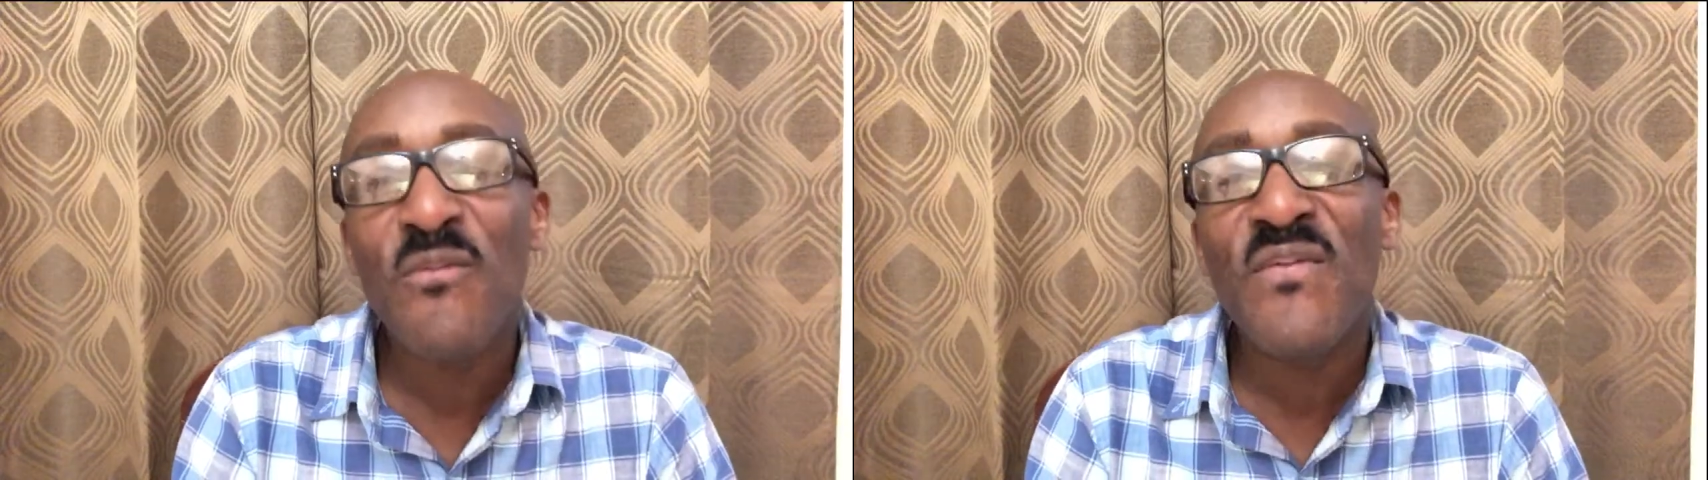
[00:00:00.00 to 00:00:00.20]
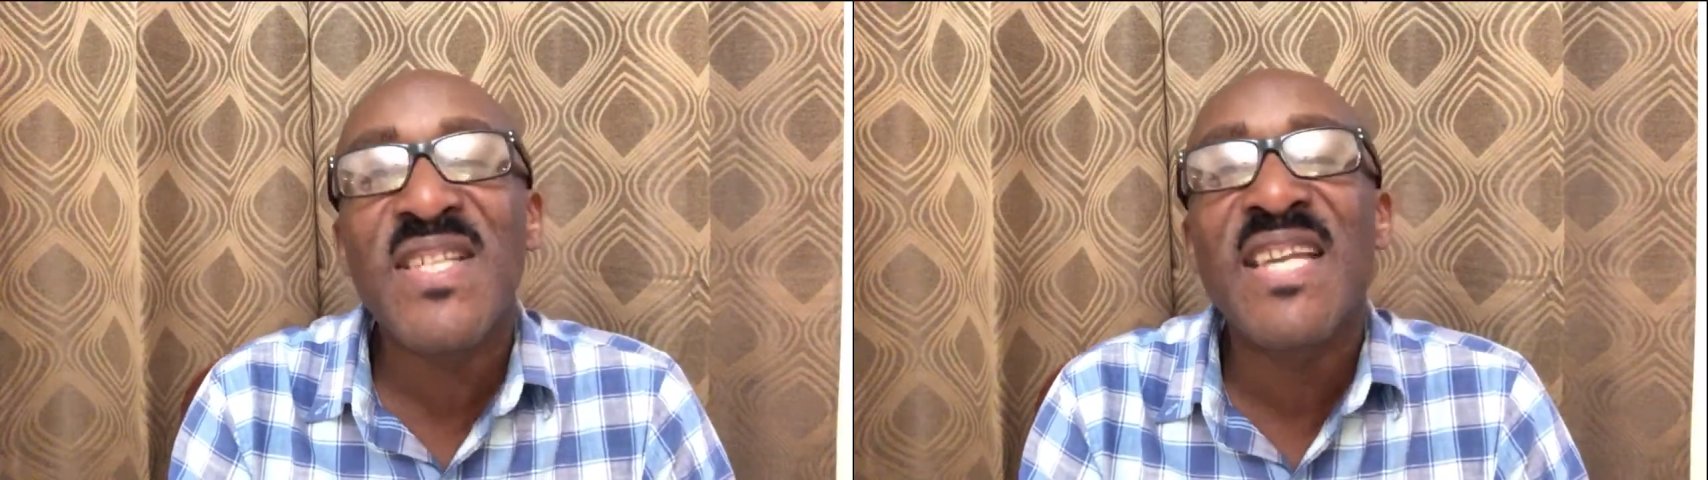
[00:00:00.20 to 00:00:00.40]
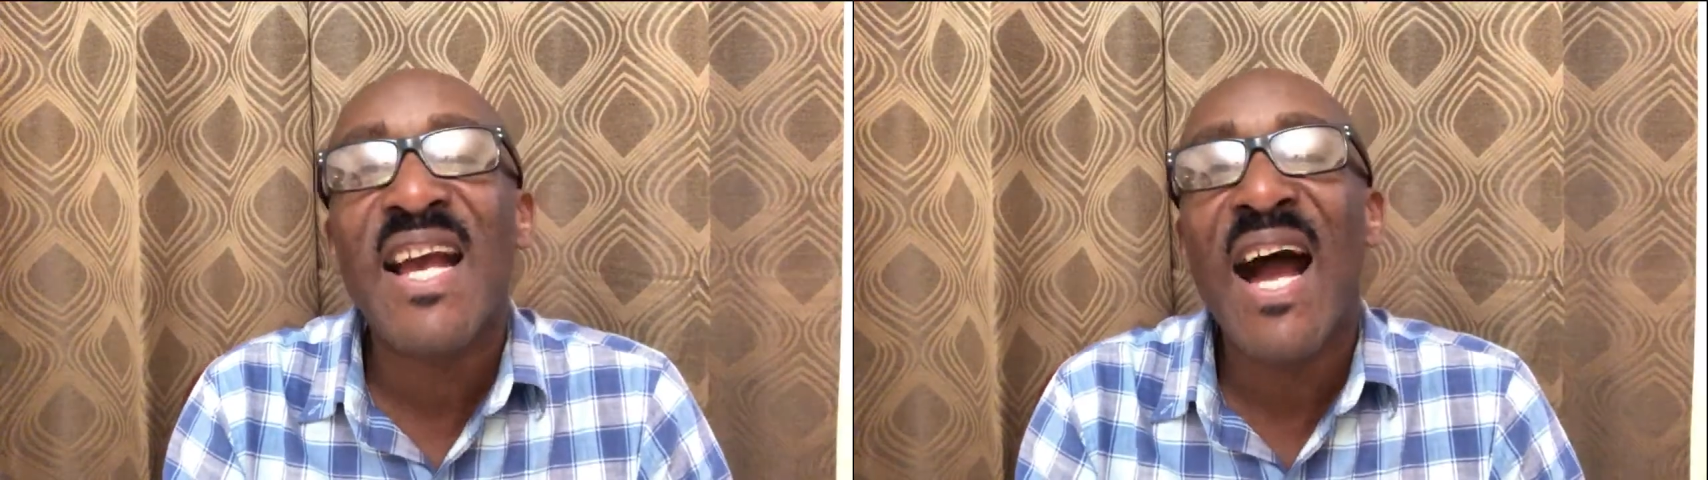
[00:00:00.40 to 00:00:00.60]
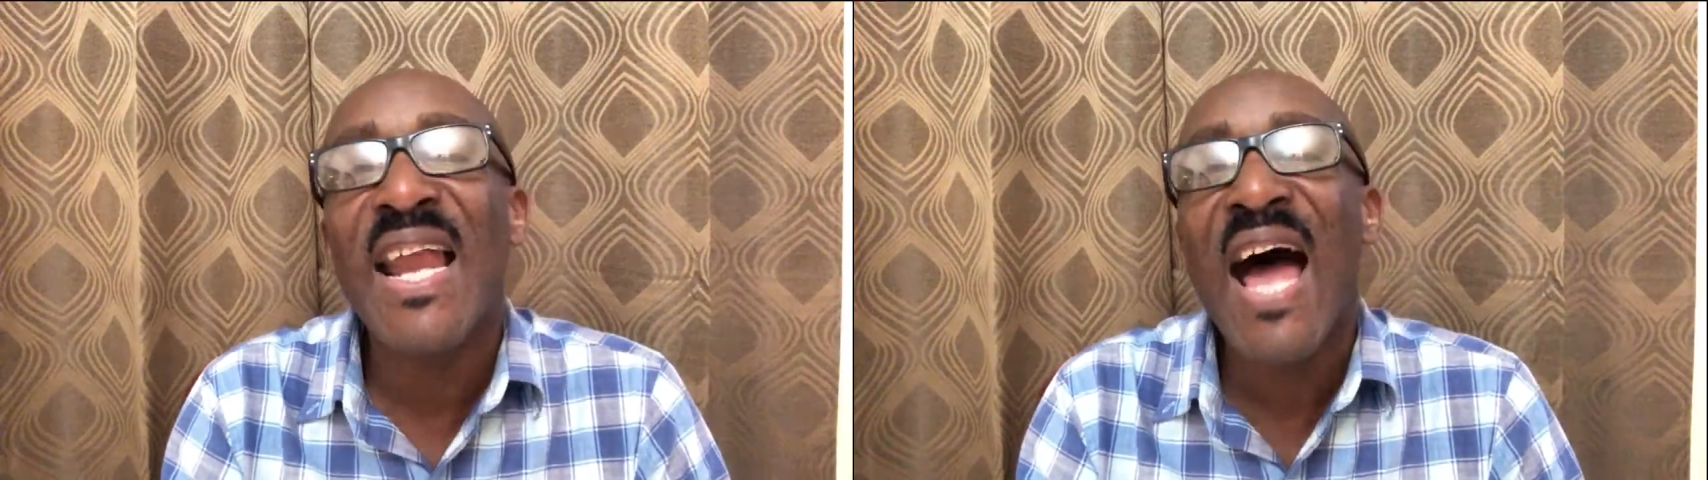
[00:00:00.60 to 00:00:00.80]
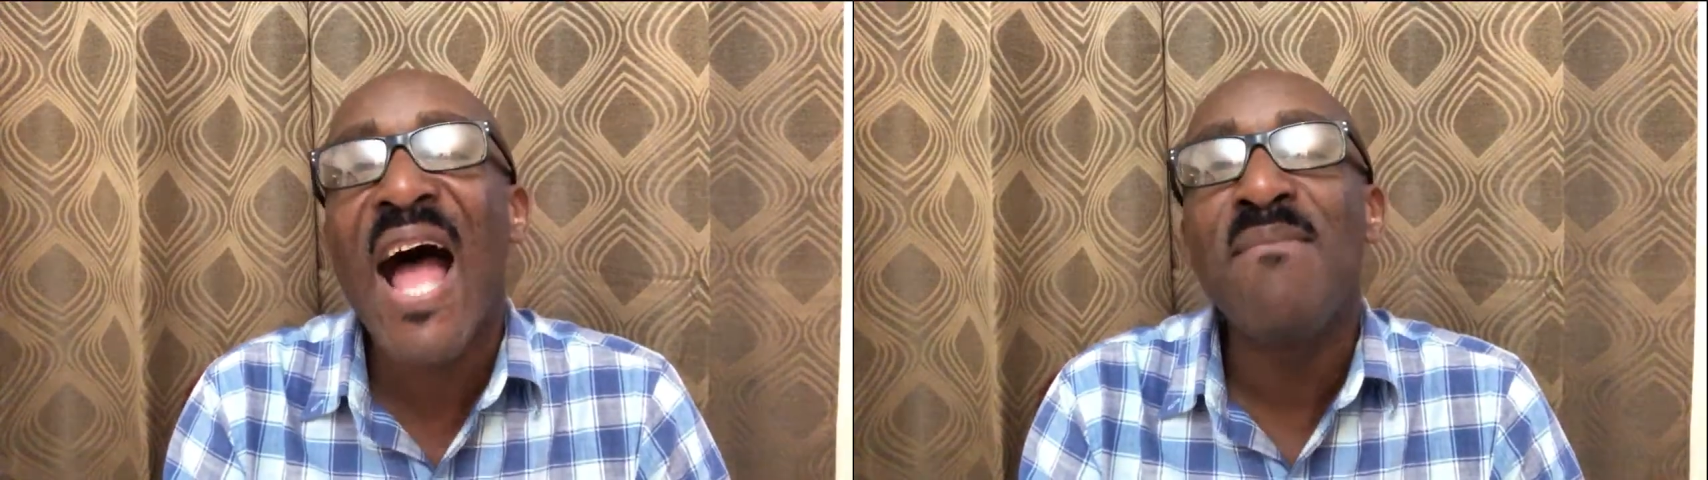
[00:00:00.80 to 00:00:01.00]

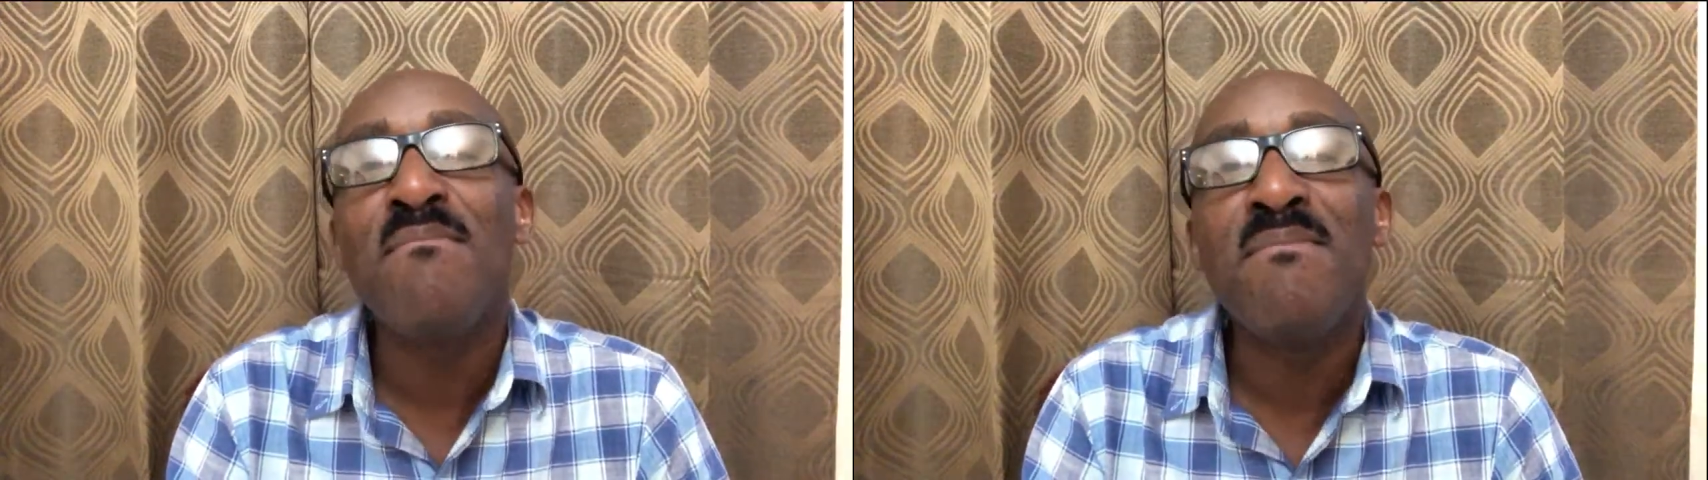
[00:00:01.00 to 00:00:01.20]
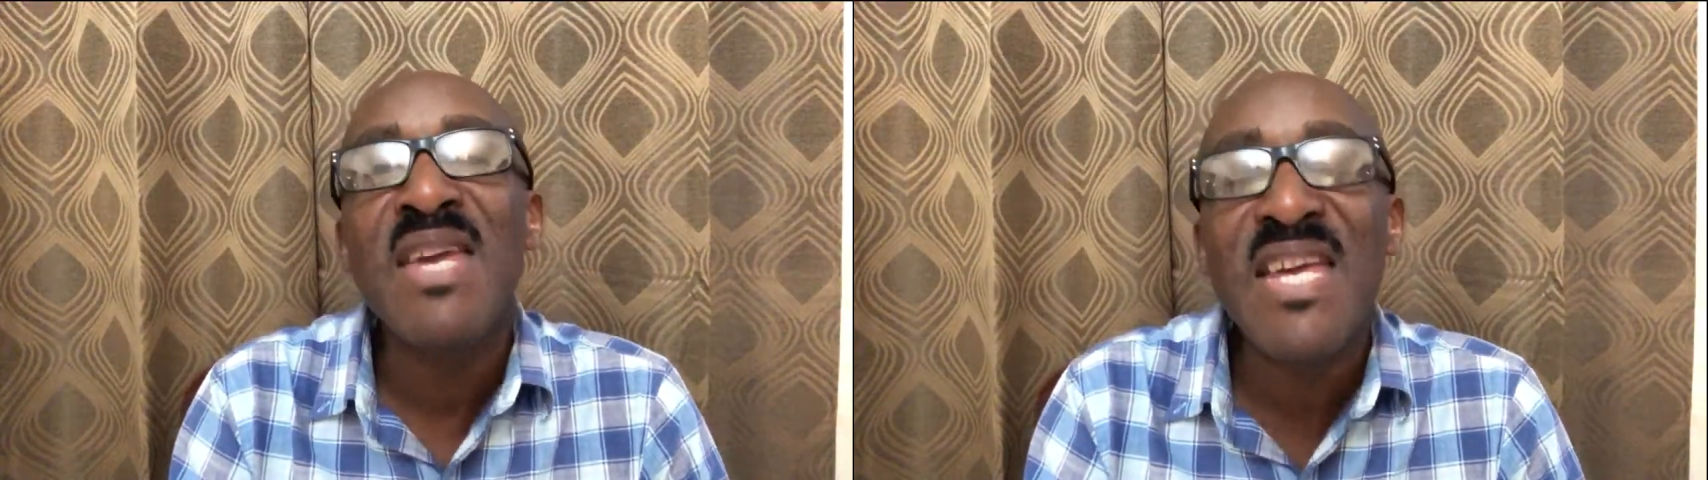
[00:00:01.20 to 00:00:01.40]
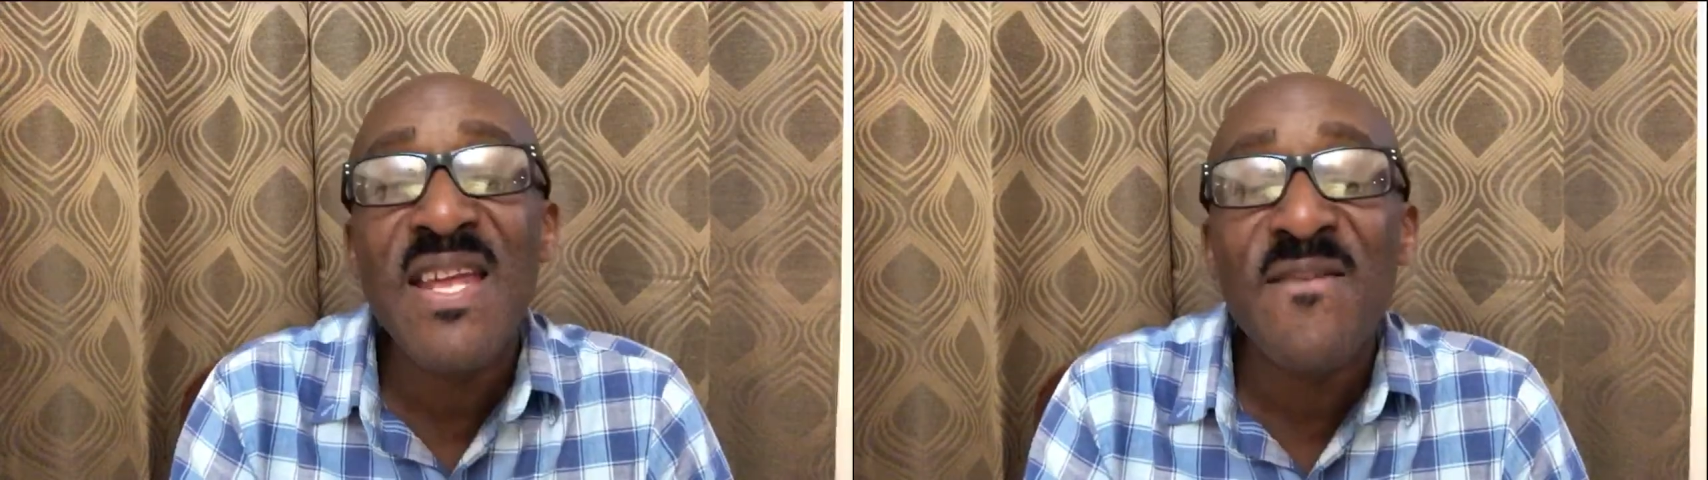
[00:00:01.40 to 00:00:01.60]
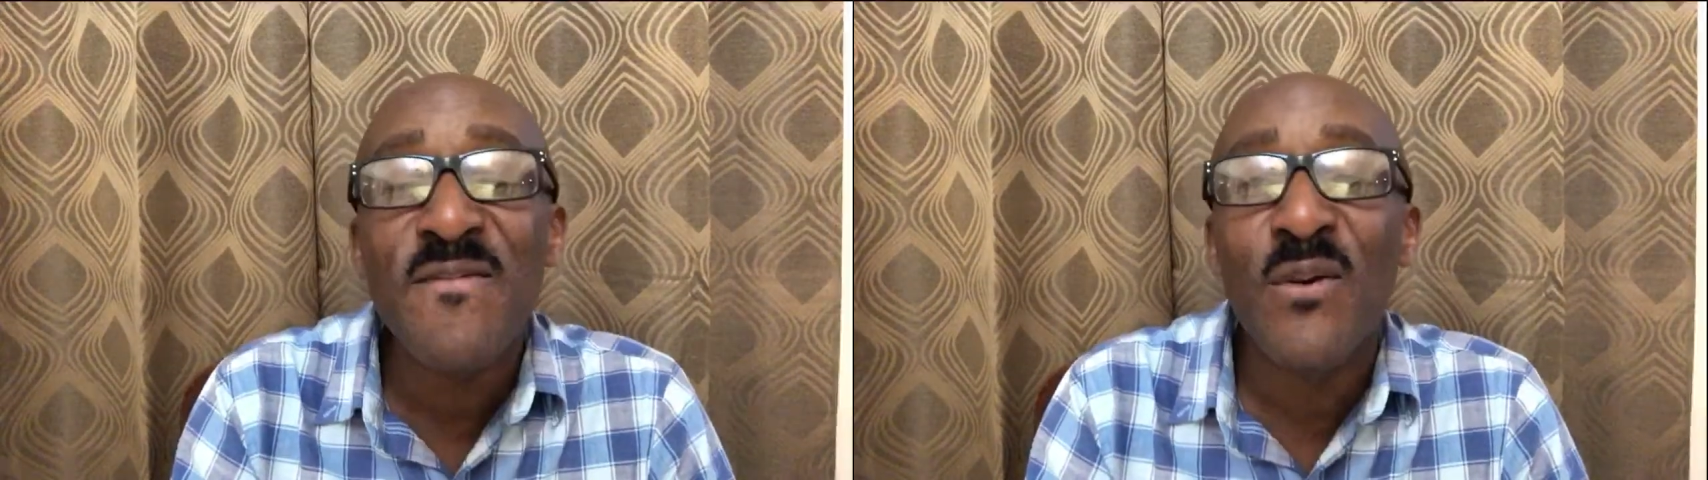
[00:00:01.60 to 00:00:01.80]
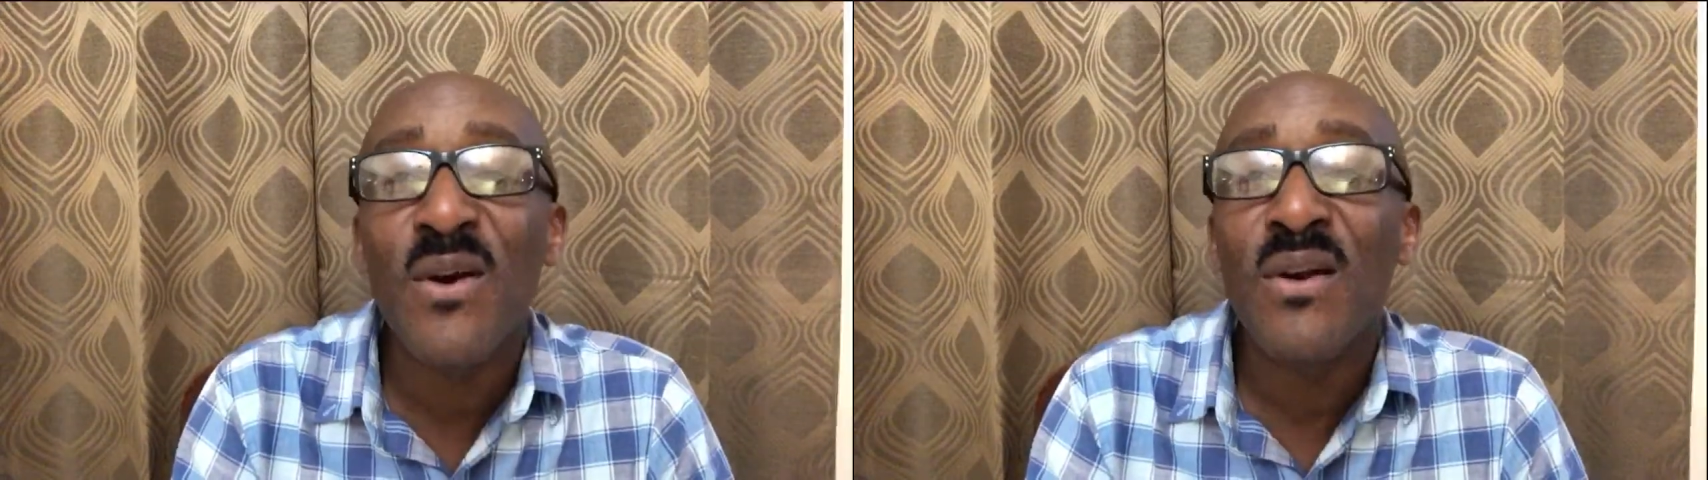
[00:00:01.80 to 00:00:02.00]
physical and meaningful.